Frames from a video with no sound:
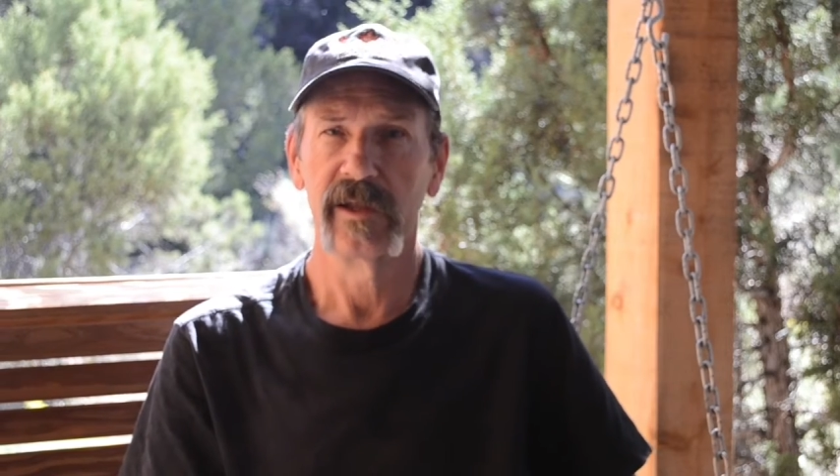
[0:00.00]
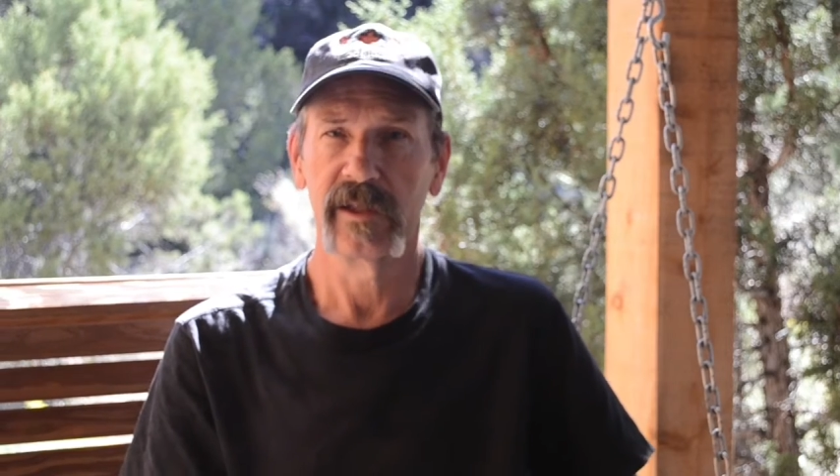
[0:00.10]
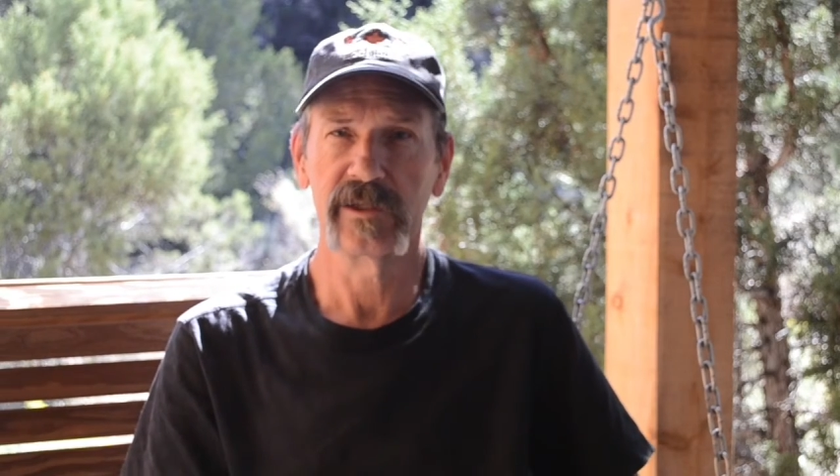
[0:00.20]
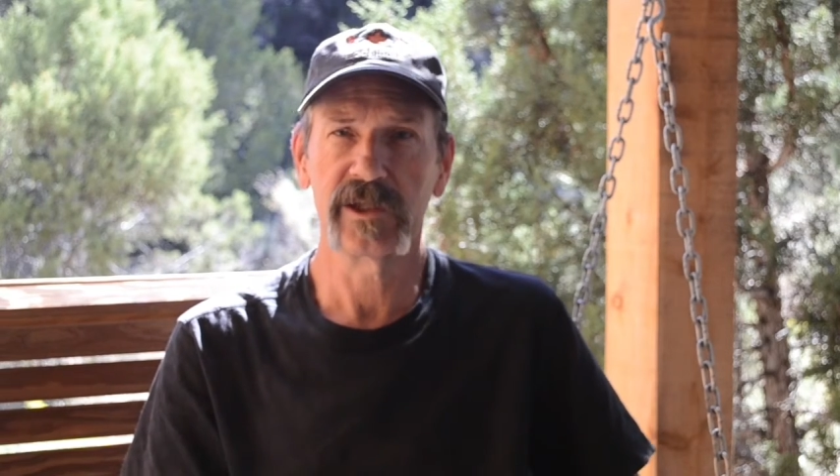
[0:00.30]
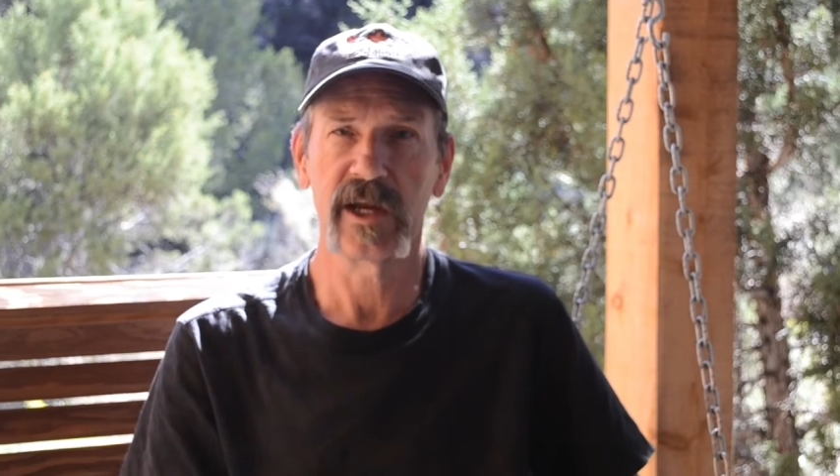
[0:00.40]

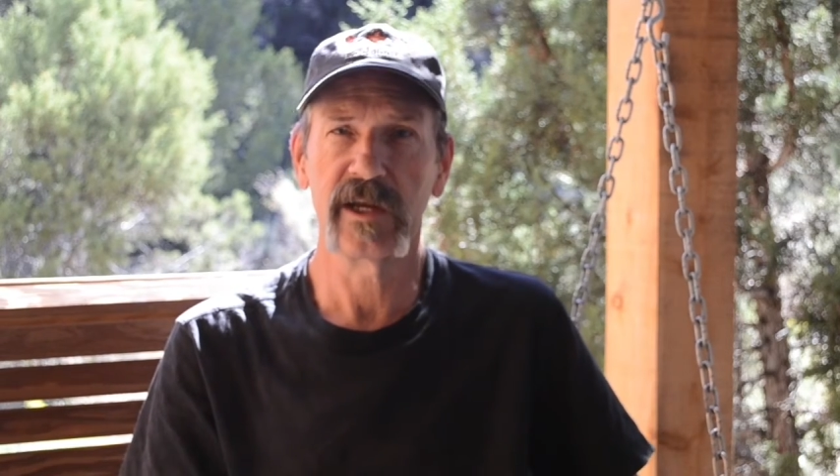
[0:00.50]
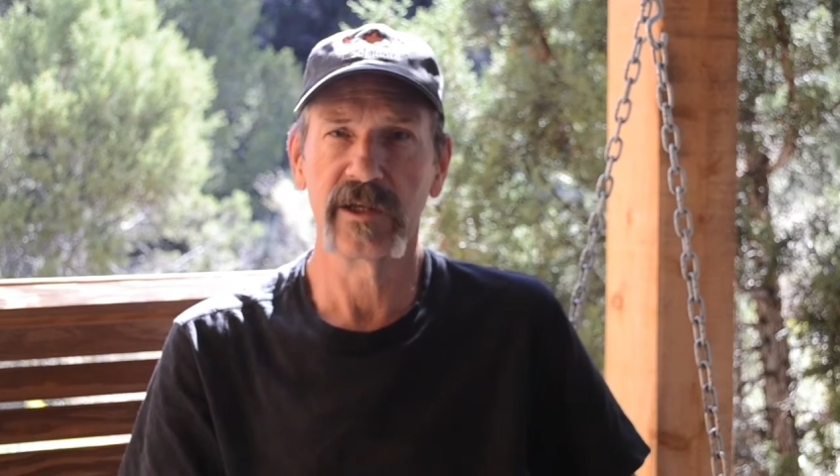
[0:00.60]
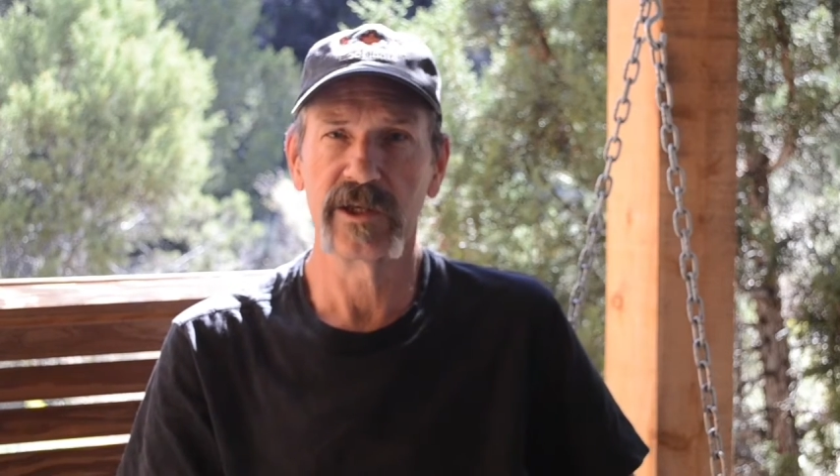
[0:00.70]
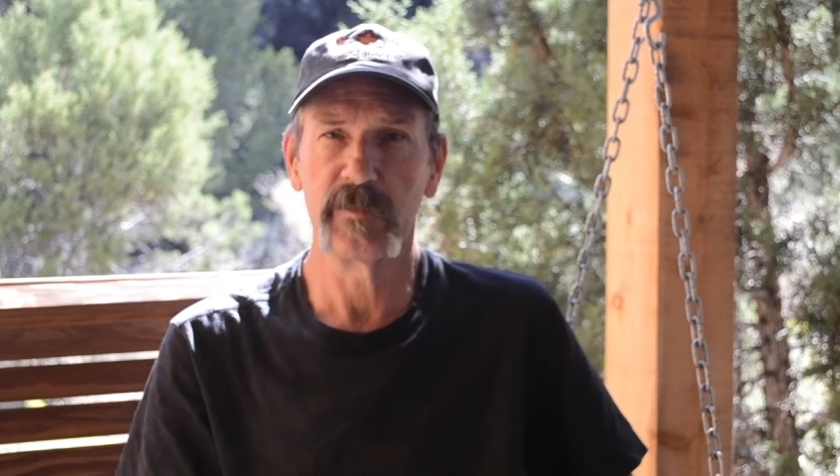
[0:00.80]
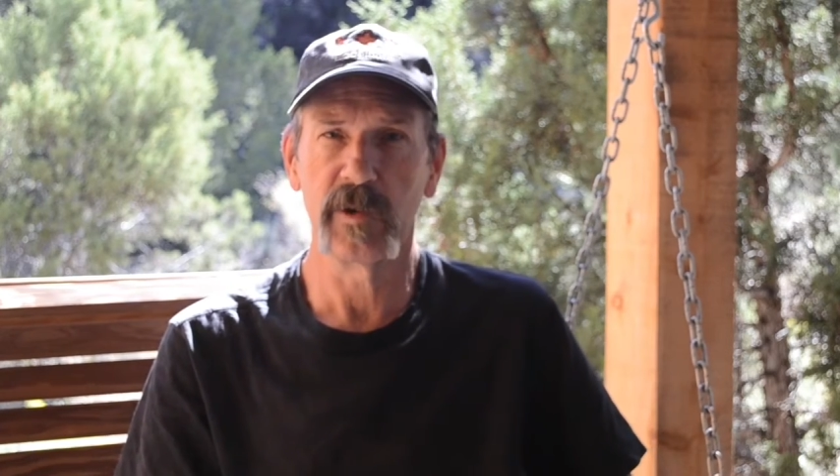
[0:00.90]
Let's take a
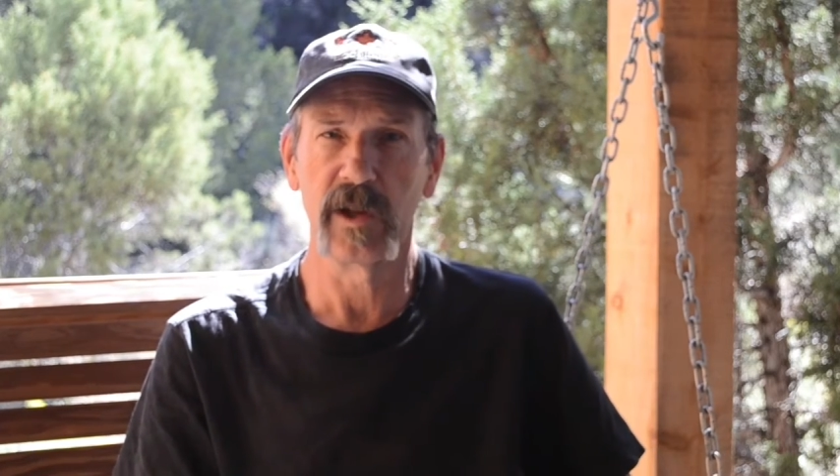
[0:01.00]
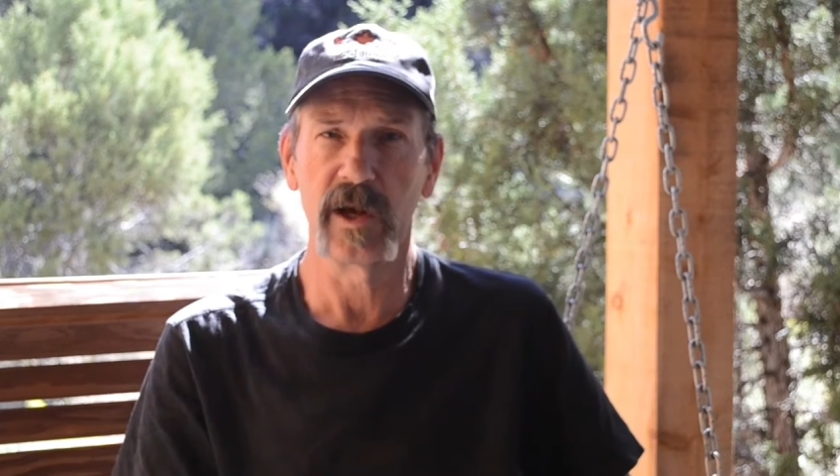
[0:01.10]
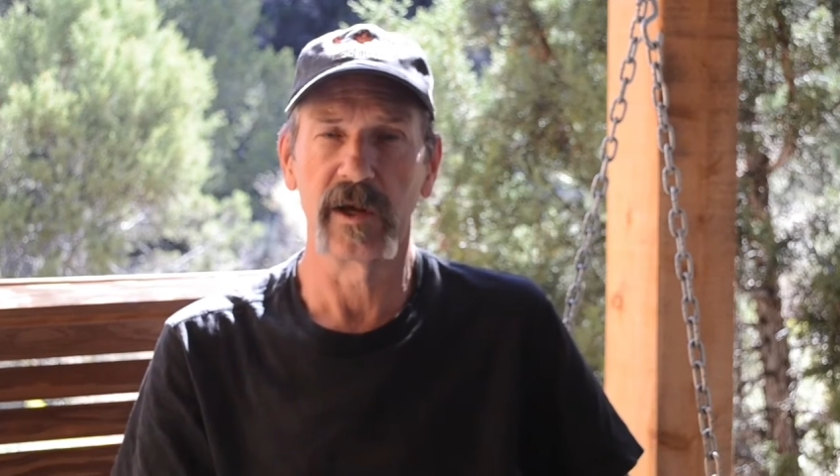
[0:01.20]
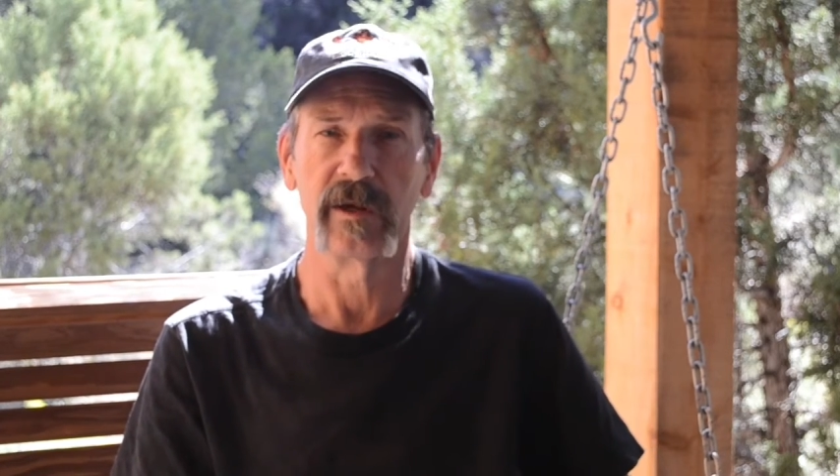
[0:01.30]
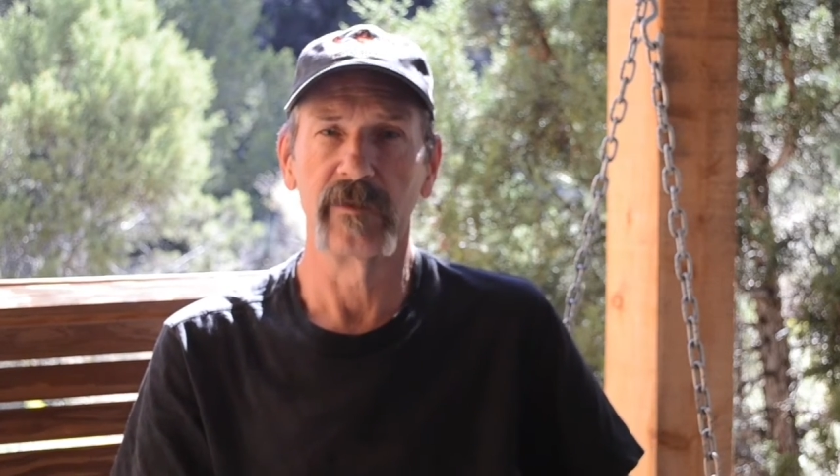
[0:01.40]
deeper
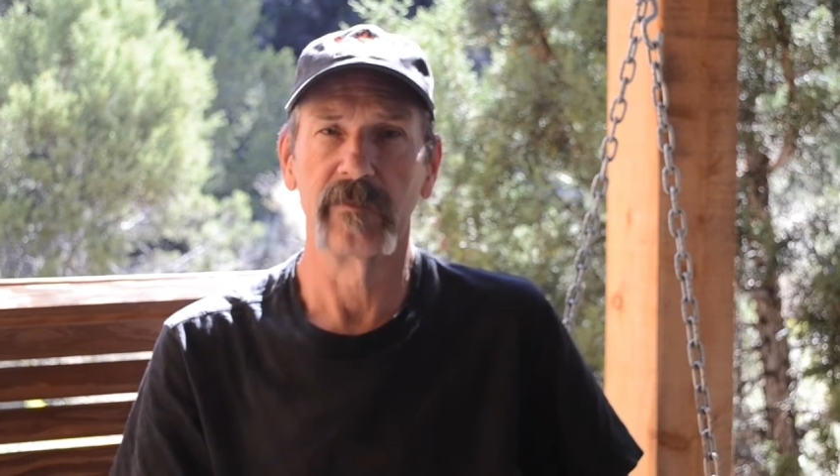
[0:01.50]
look.